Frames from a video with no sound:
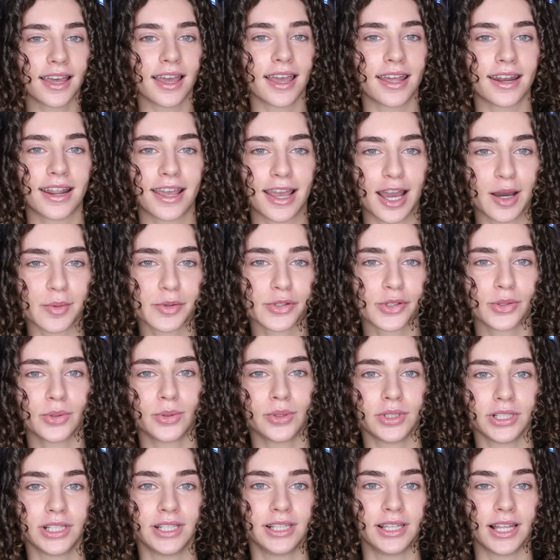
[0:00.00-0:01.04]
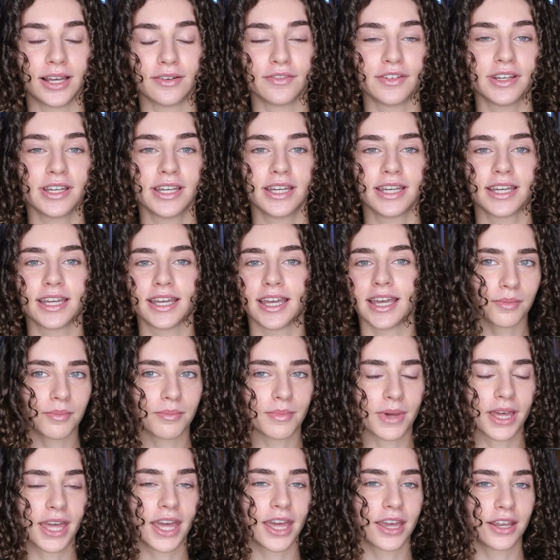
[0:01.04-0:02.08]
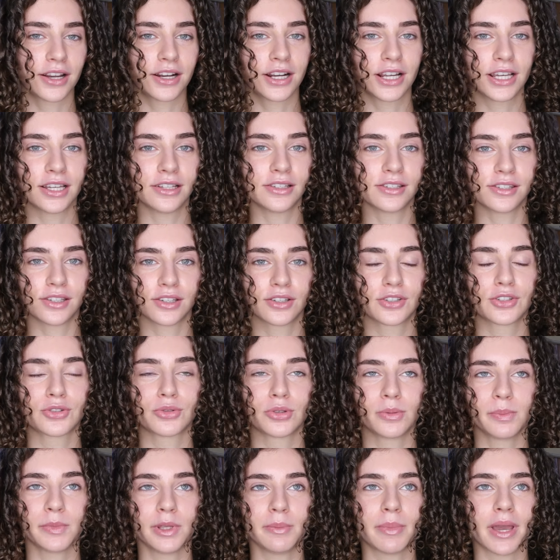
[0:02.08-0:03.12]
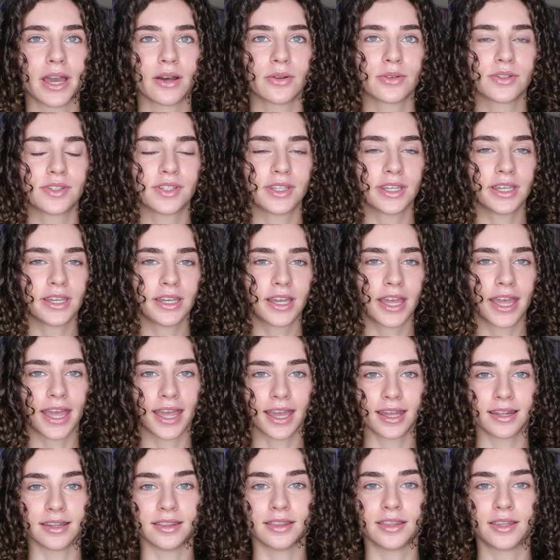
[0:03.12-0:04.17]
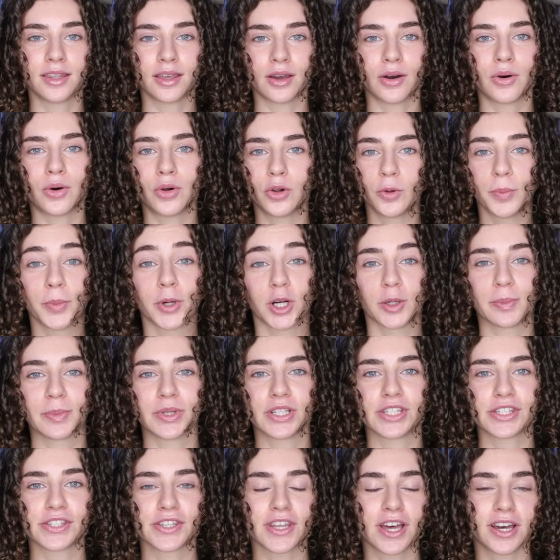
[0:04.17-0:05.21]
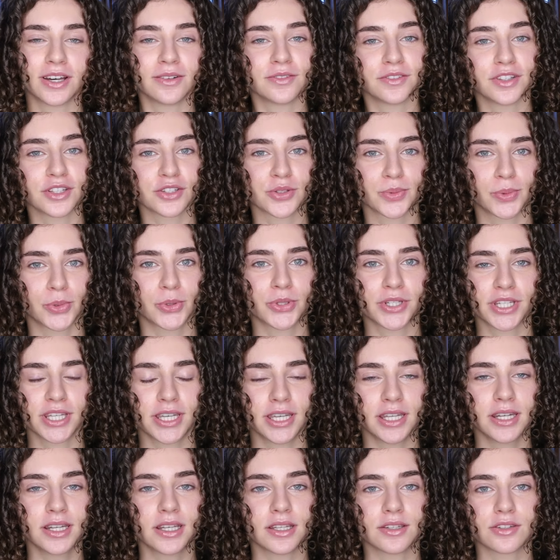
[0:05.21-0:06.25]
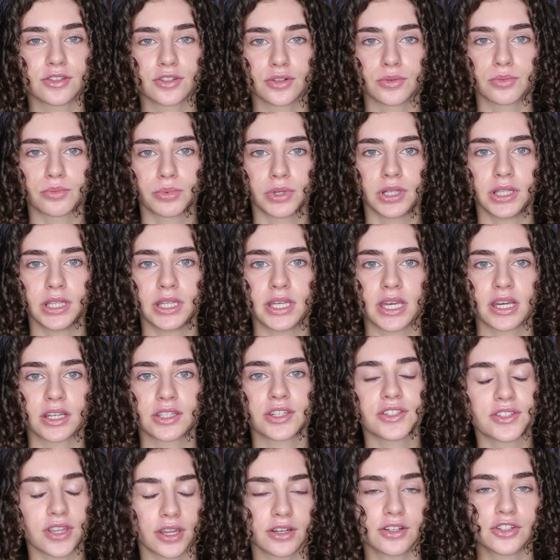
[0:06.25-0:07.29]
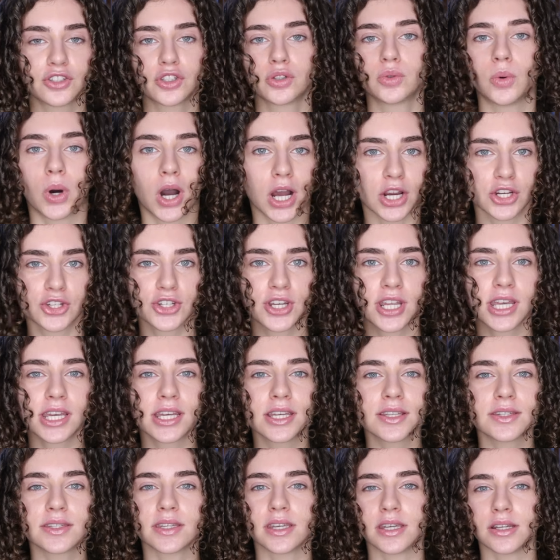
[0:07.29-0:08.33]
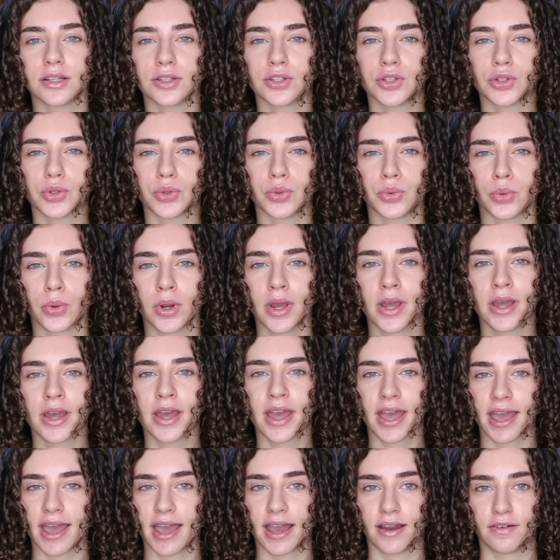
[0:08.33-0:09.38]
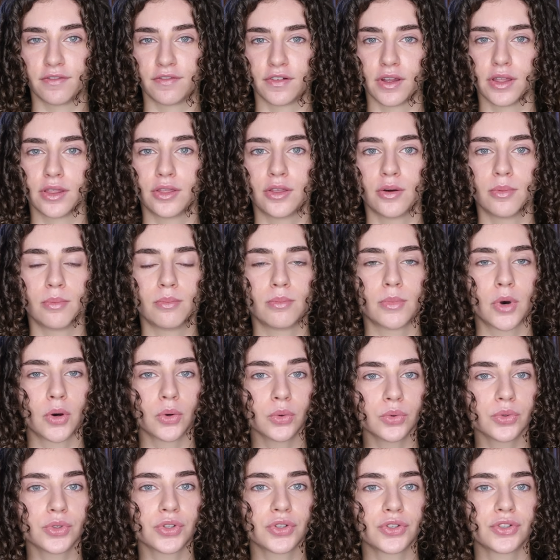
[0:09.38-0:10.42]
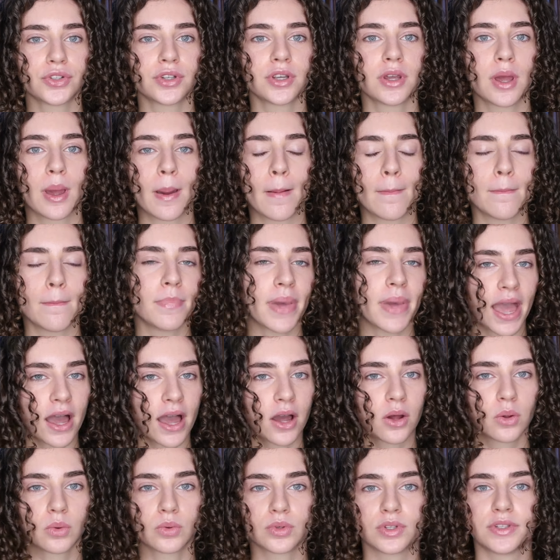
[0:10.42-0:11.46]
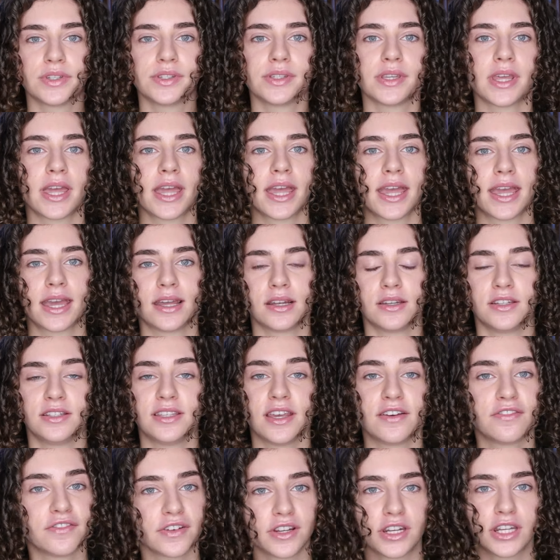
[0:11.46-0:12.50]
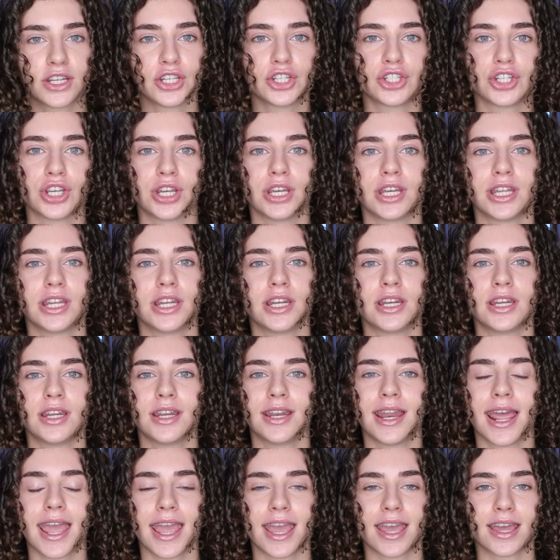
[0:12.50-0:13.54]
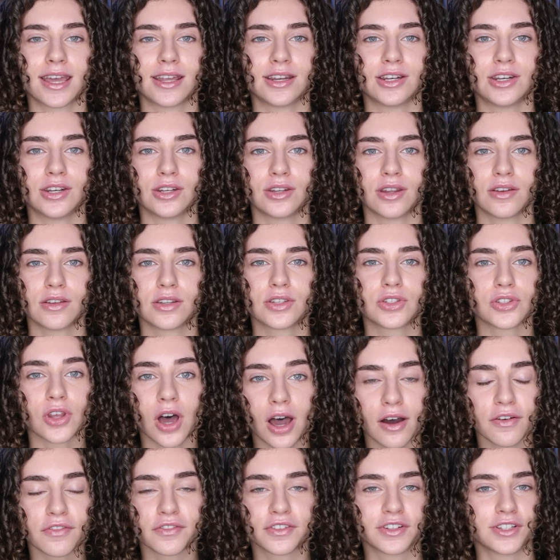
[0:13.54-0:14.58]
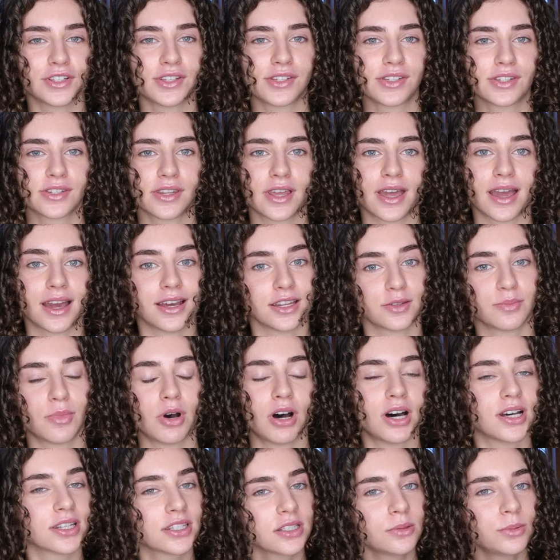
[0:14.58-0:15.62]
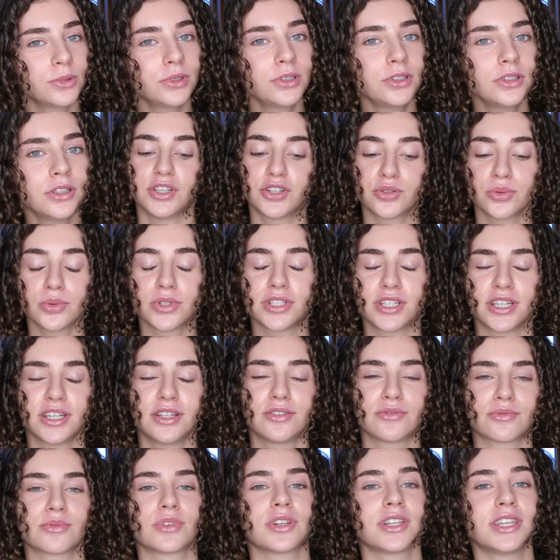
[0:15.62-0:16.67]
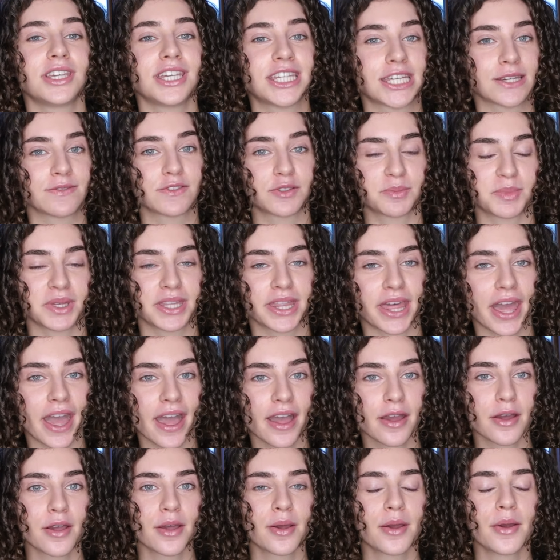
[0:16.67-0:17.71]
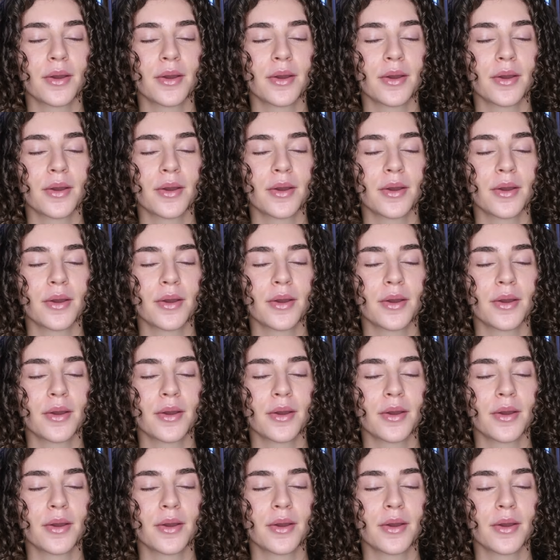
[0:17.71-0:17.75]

And I absolutely love it. My hair is extremely bouncy and the whole purpose of this routine is to really extend your wash days and to have the most bounce and definition and softness as possible. This routine really gives me that.